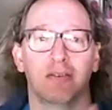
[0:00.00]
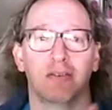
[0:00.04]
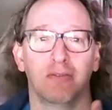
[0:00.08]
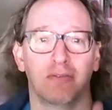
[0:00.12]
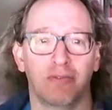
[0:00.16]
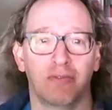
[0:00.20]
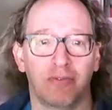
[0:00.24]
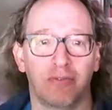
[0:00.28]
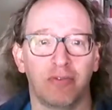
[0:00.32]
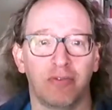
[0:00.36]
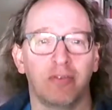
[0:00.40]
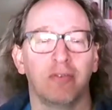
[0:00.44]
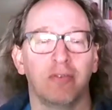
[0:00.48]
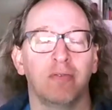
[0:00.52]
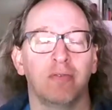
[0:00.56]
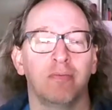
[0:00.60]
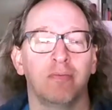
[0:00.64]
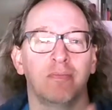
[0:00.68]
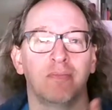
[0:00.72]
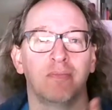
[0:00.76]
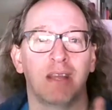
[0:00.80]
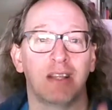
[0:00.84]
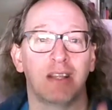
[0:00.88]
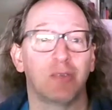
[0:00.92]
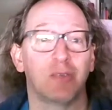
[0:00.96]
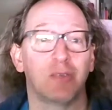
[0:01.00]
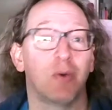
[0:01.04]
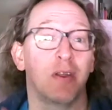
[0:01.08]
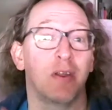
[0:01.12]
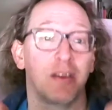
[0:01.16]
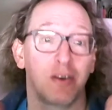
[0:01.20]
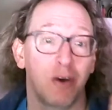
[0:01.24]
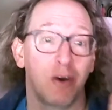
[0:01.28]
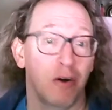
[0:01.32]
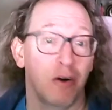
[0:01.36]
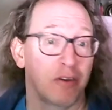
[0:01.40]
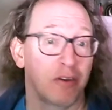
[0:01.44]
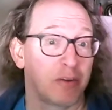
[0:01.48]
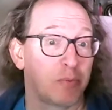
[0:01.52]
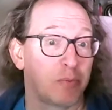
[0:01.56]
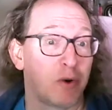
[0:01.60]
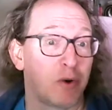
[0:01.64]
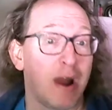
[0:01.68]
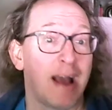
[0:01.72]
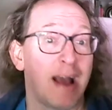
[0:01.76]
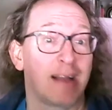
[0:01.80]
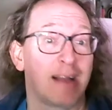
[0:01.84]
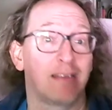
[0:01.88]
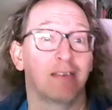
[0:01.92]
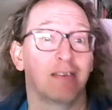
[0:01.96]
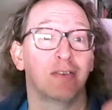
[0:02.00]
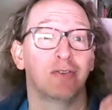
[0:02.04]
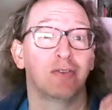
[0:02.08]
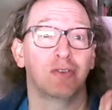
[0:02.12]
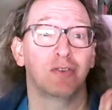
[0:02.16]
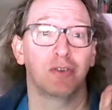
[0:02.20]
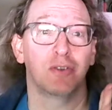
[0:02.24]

of, that's why they call it a practice.